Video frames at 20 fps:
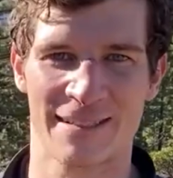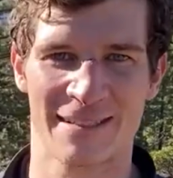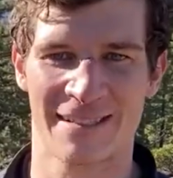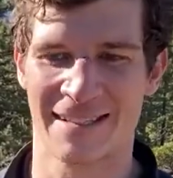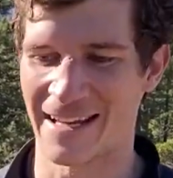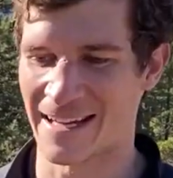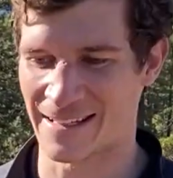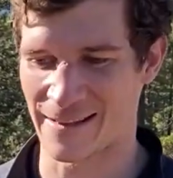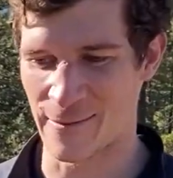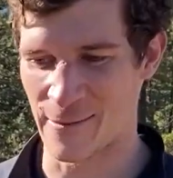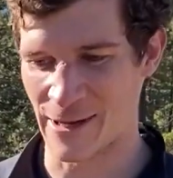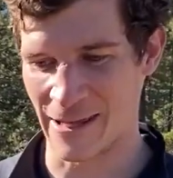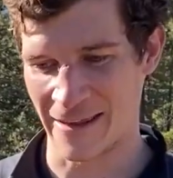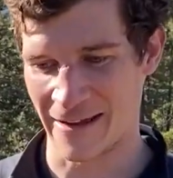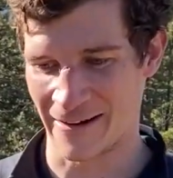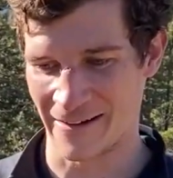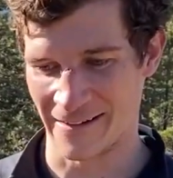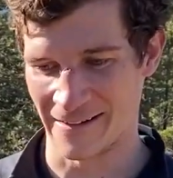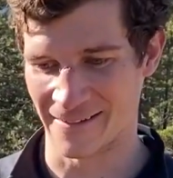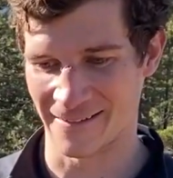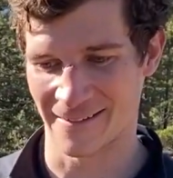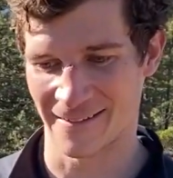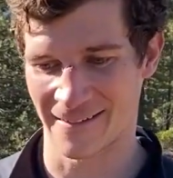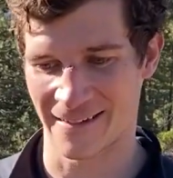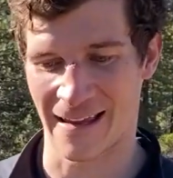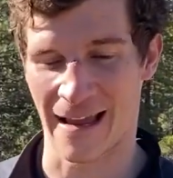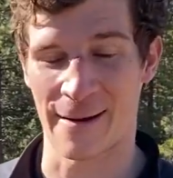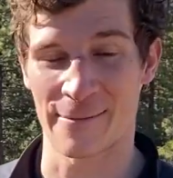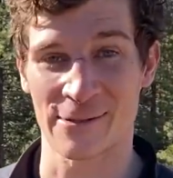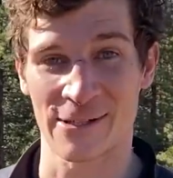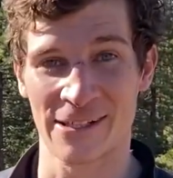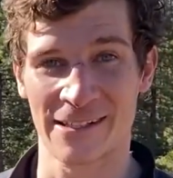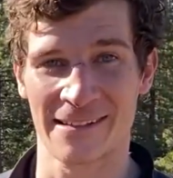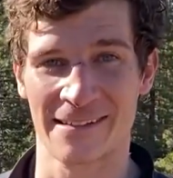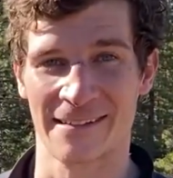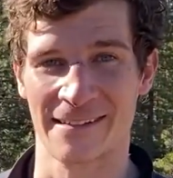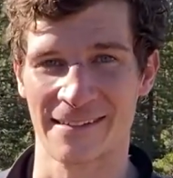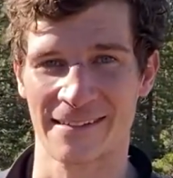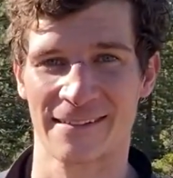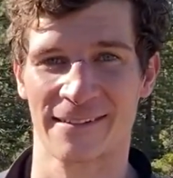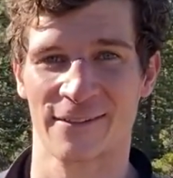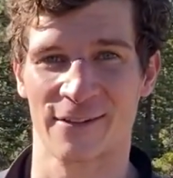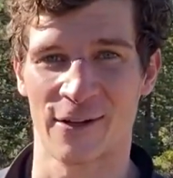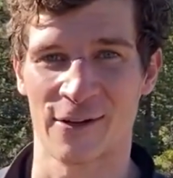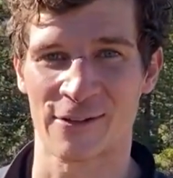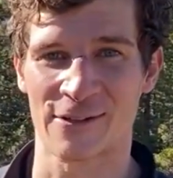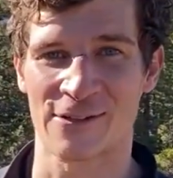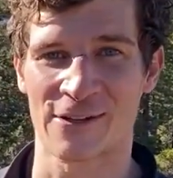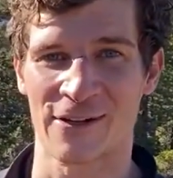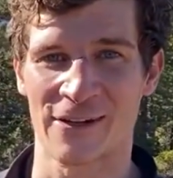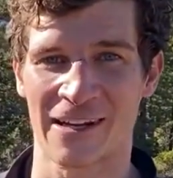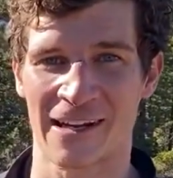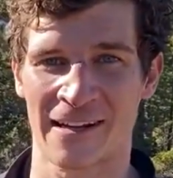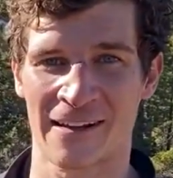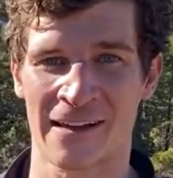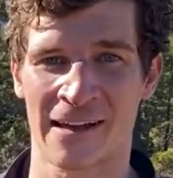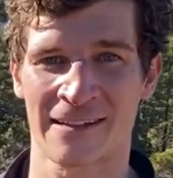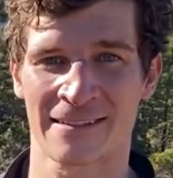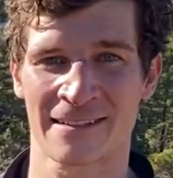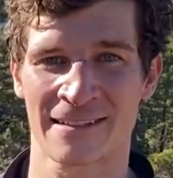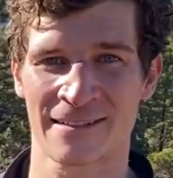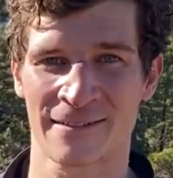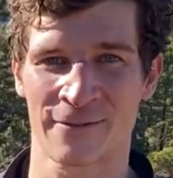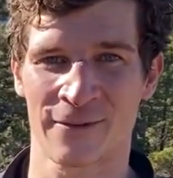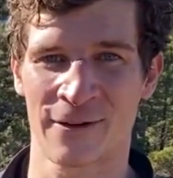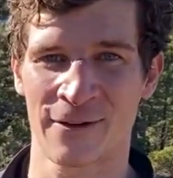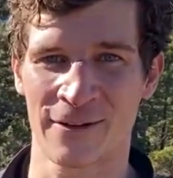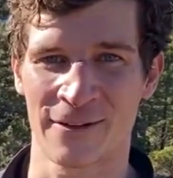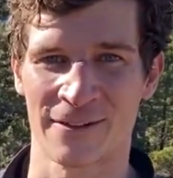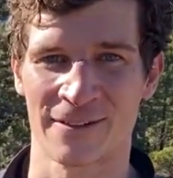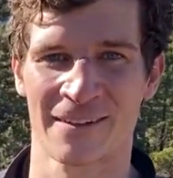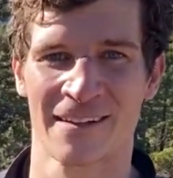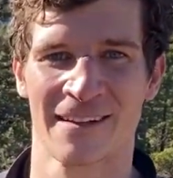Sick to be there and capture it, and stoked to show you guys these photos.